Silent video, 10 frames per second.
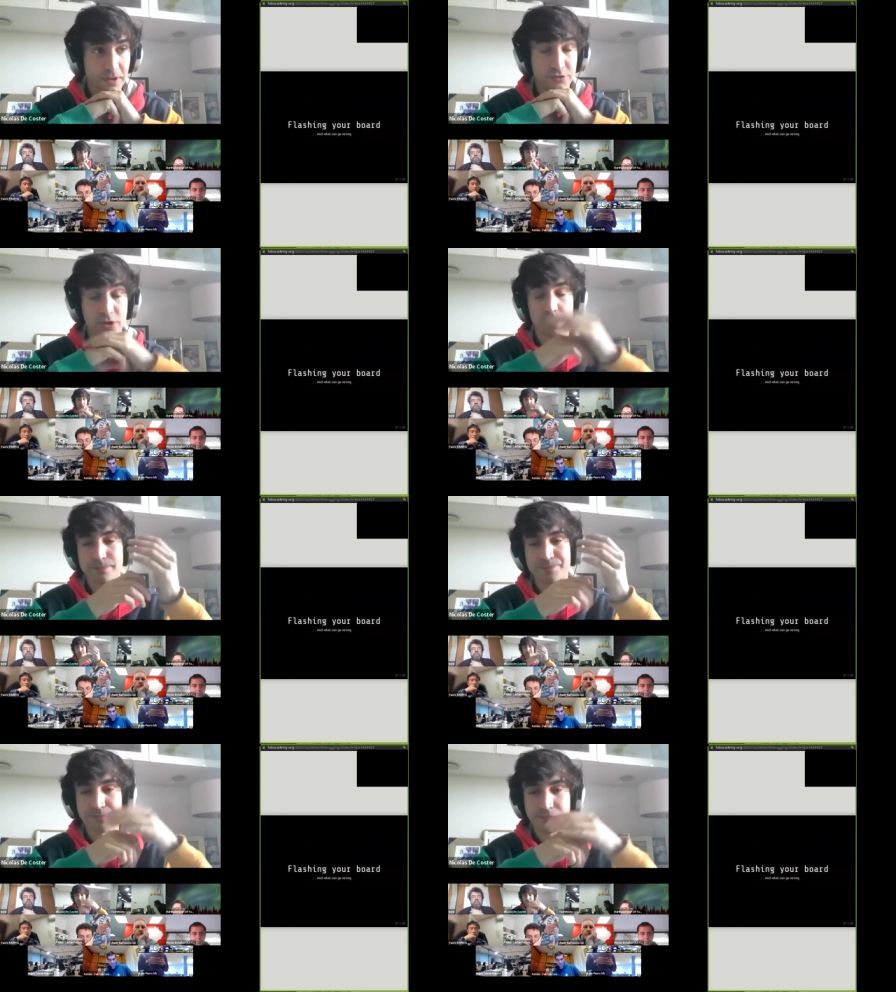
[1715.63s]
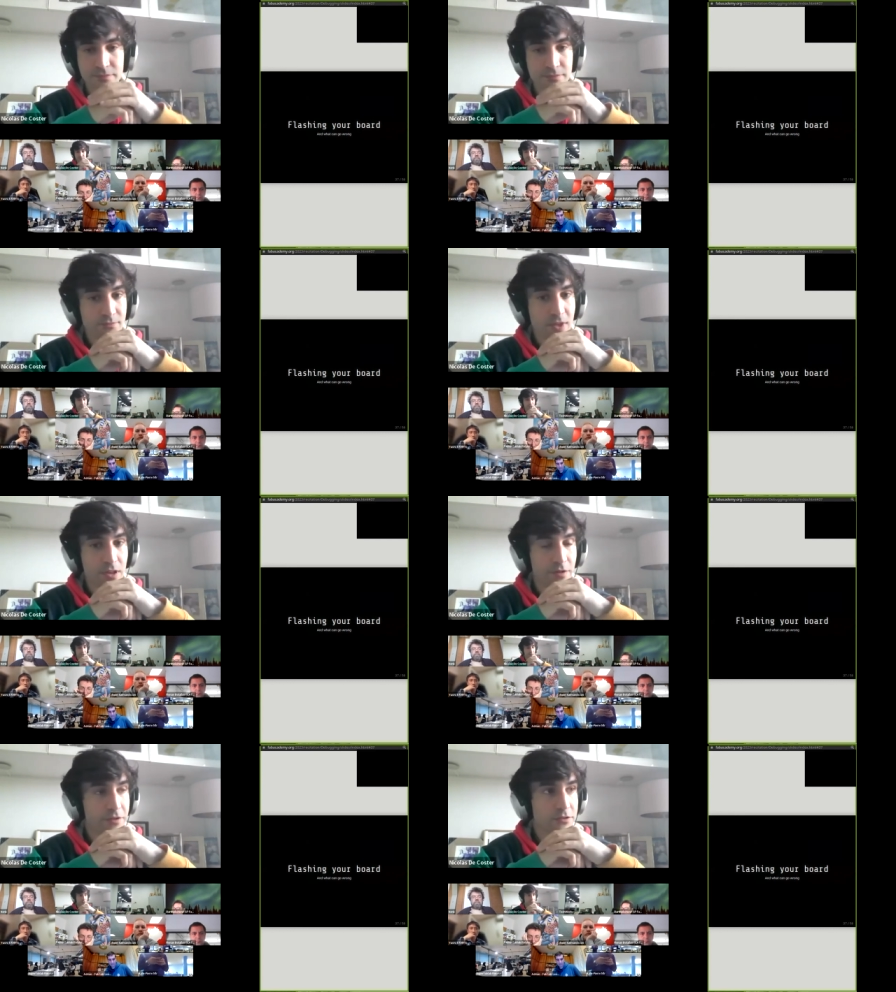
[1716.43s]
So
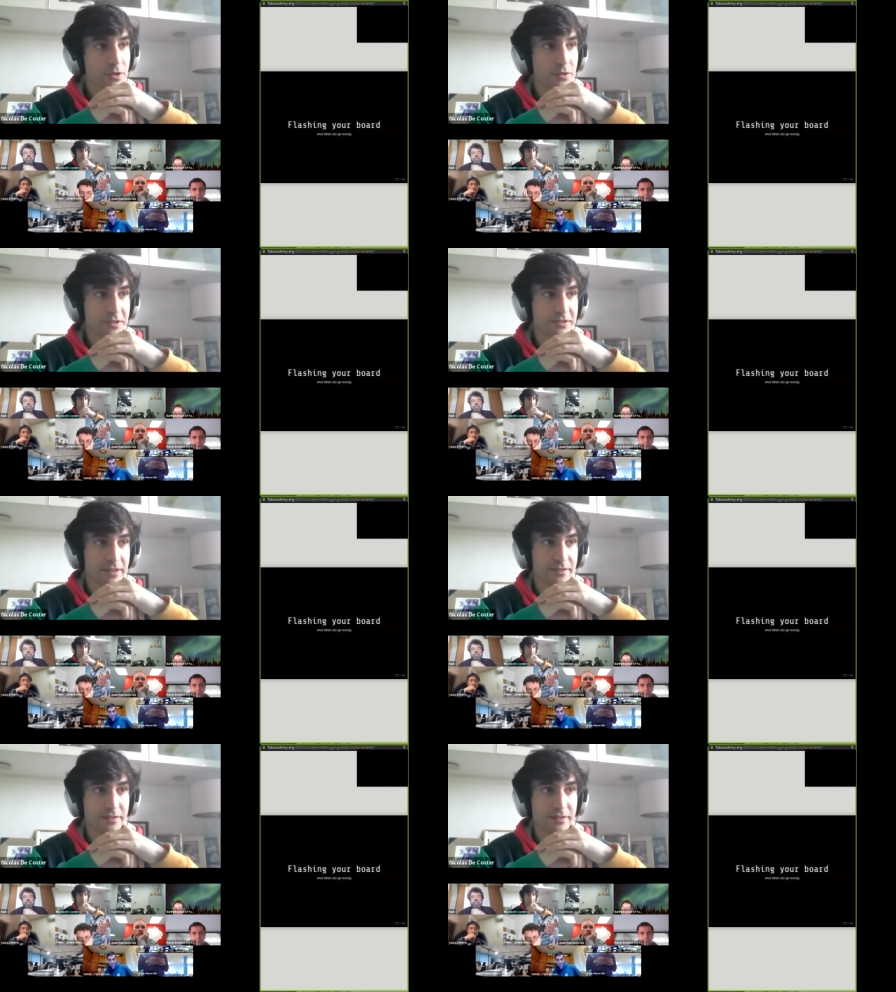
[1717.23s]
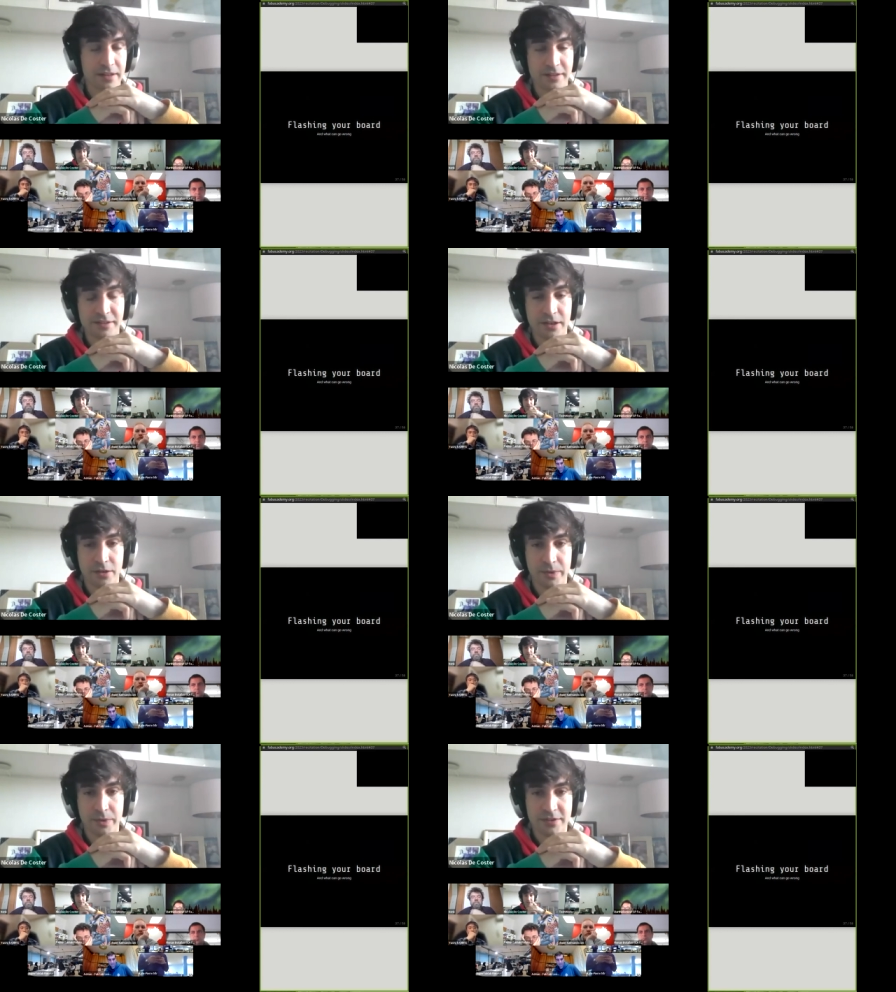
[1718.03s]
the first note is that, yeah, this
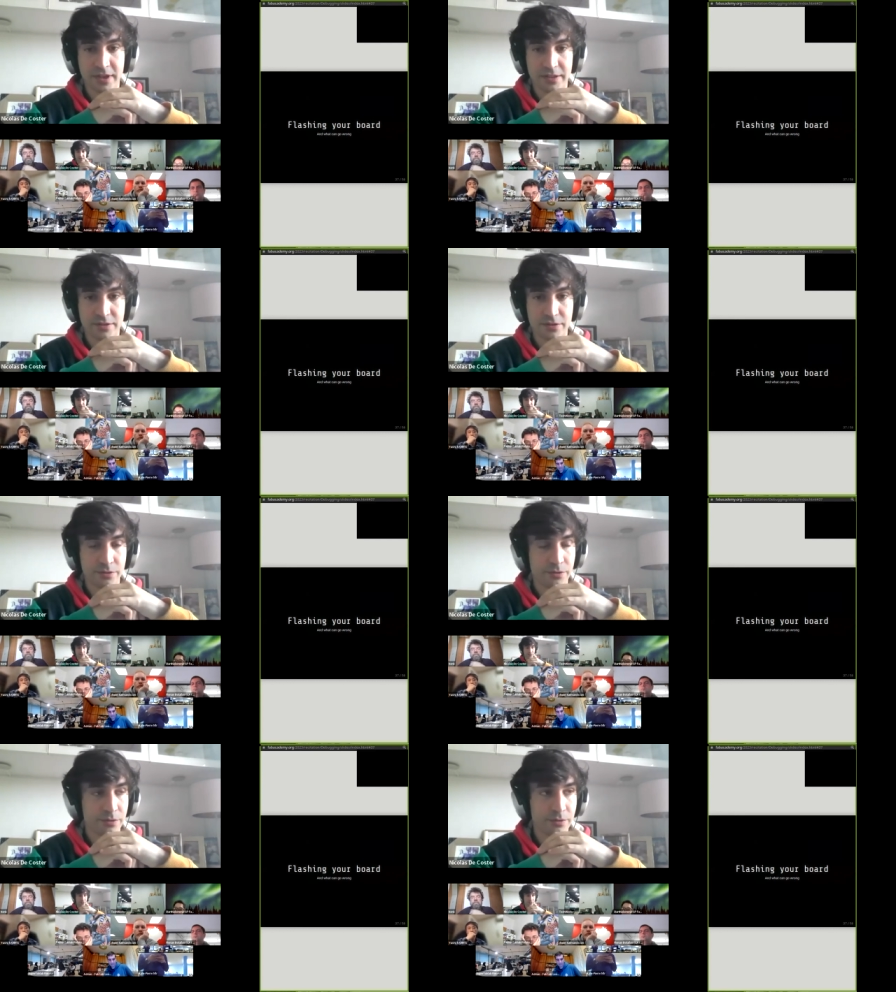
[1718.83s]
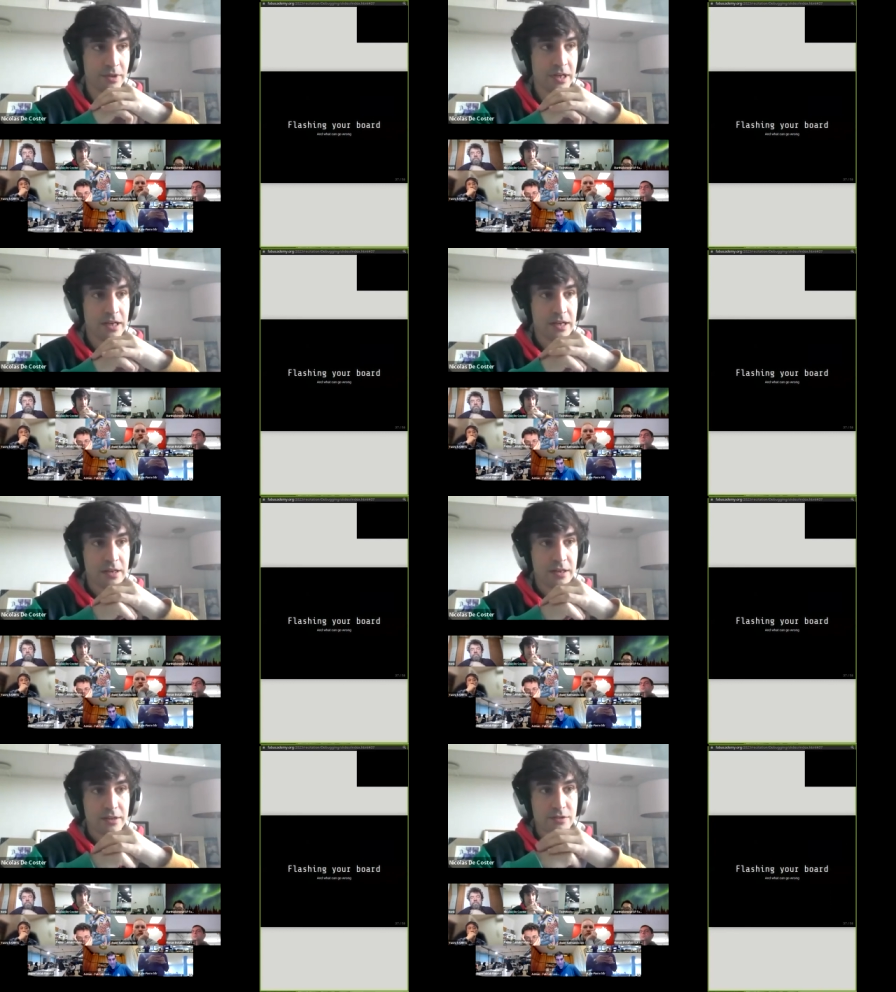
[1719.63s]
year we decided to
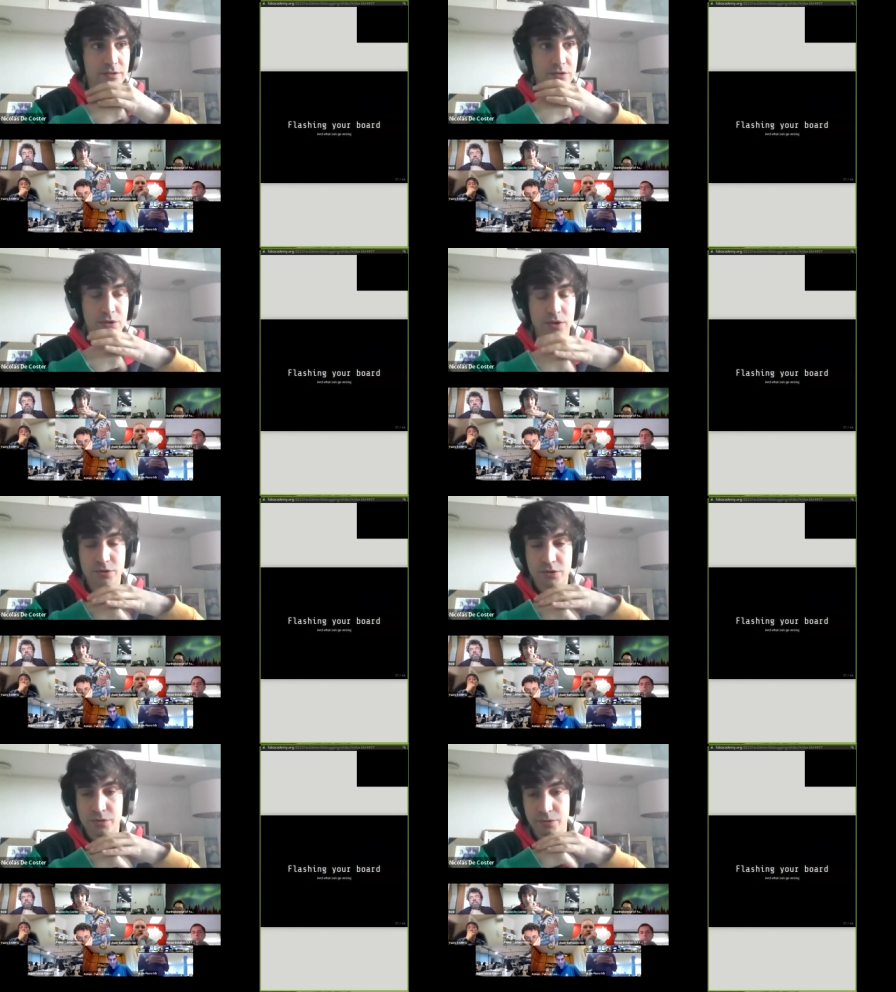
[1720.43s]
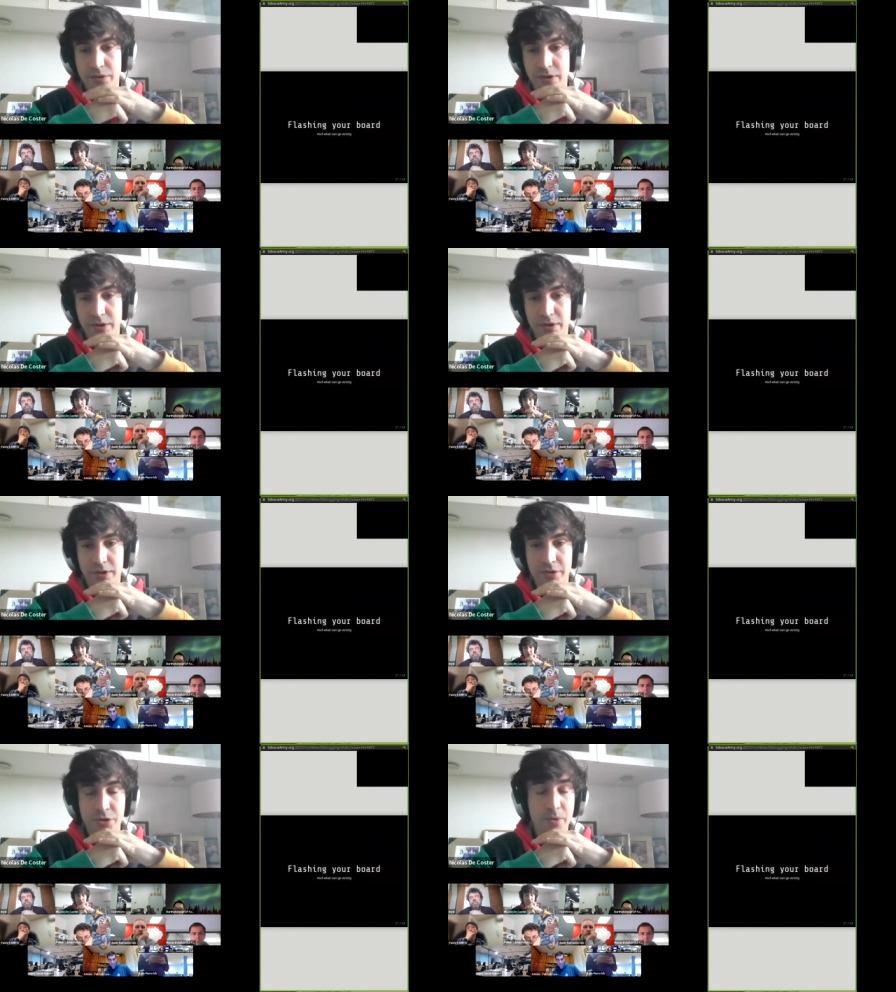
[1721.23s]
go to
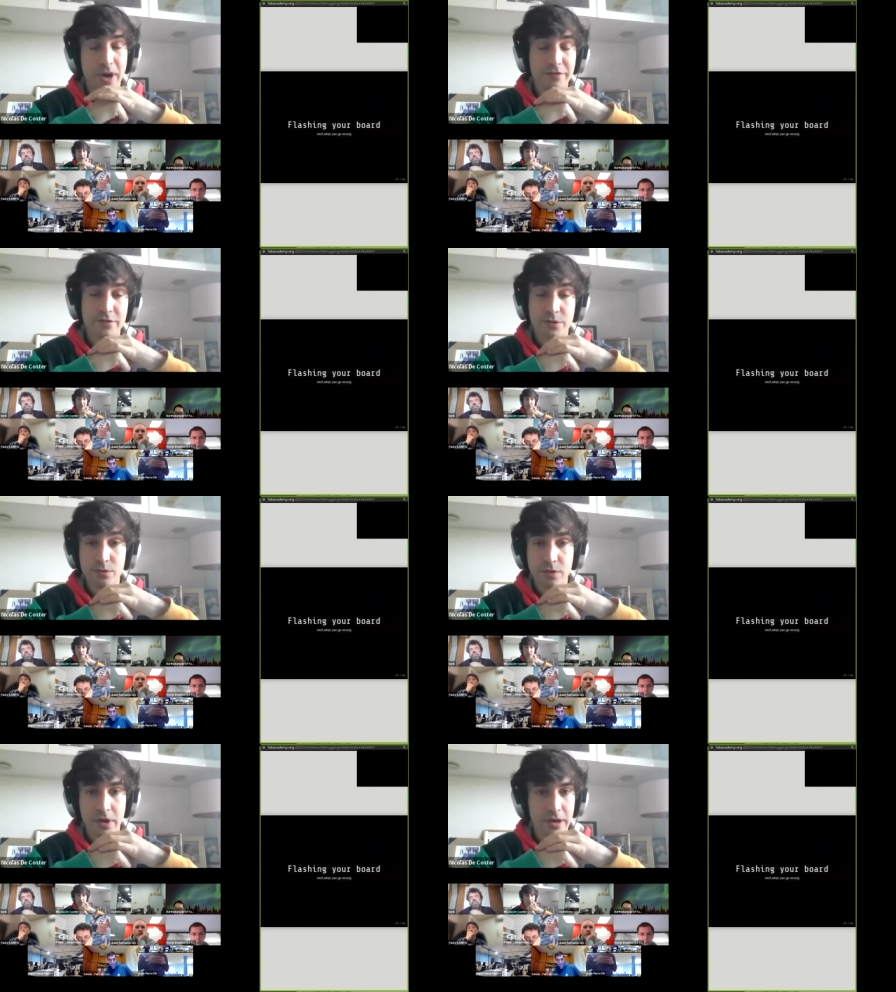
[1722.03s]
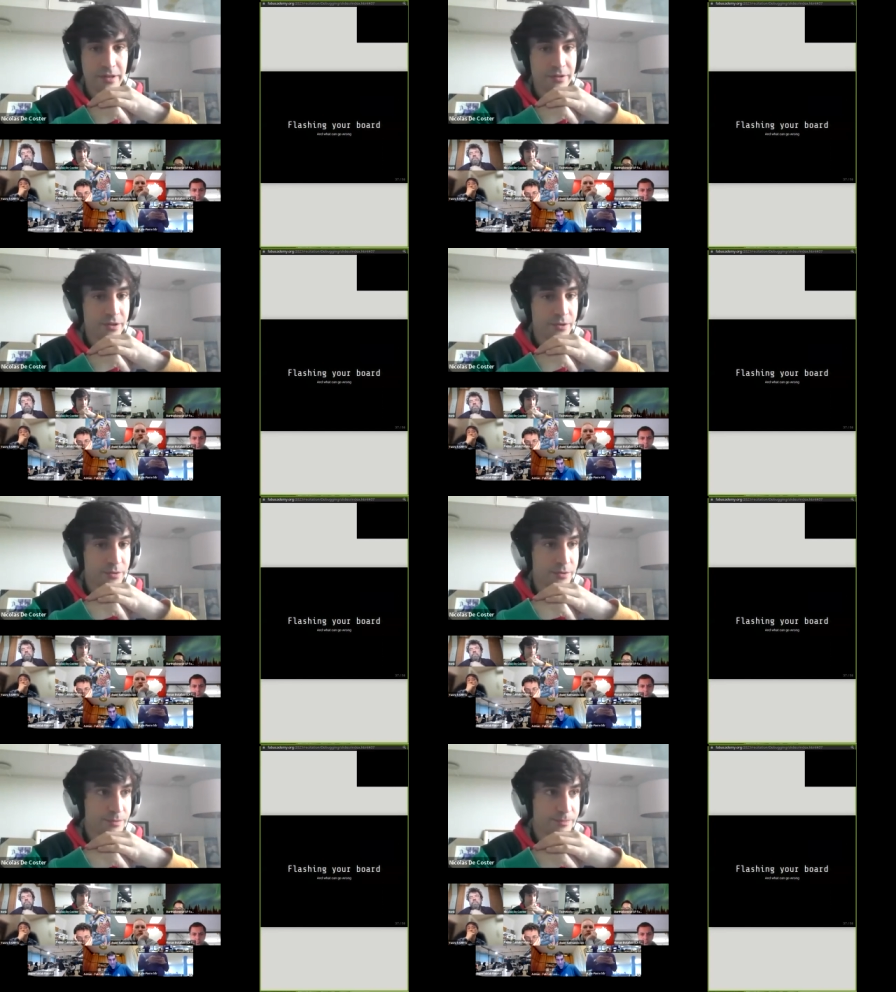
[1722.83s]
the UF2
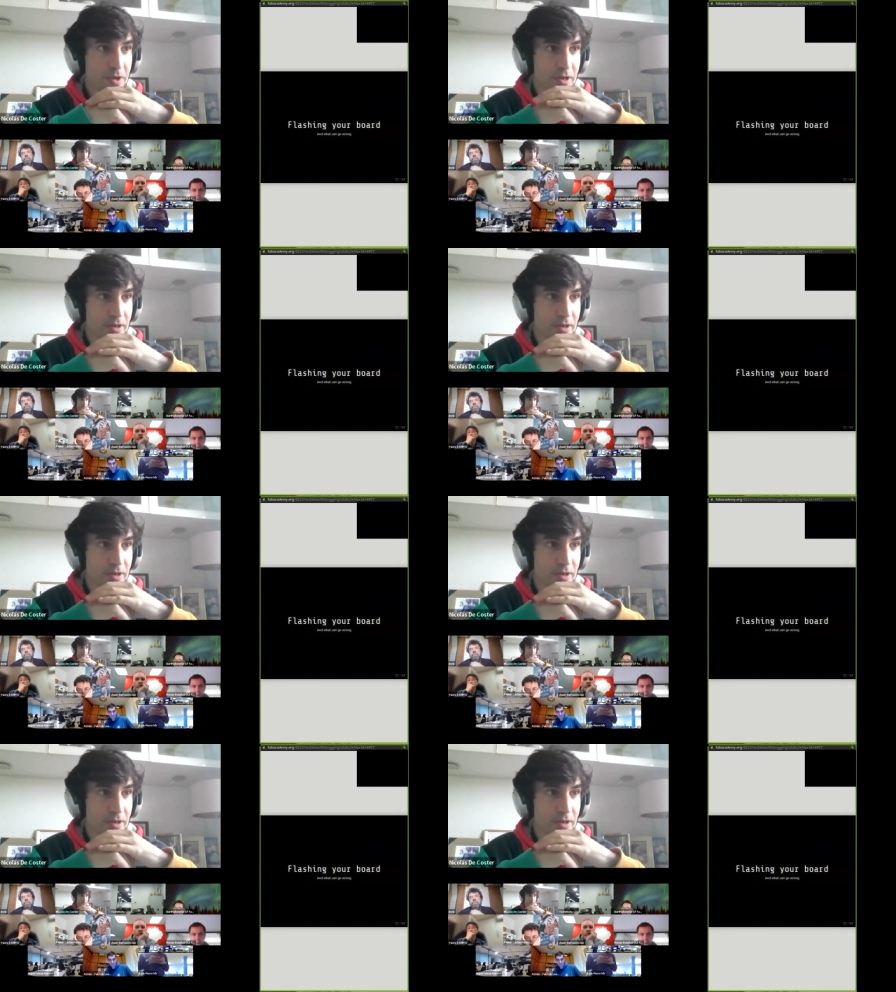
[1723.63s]
new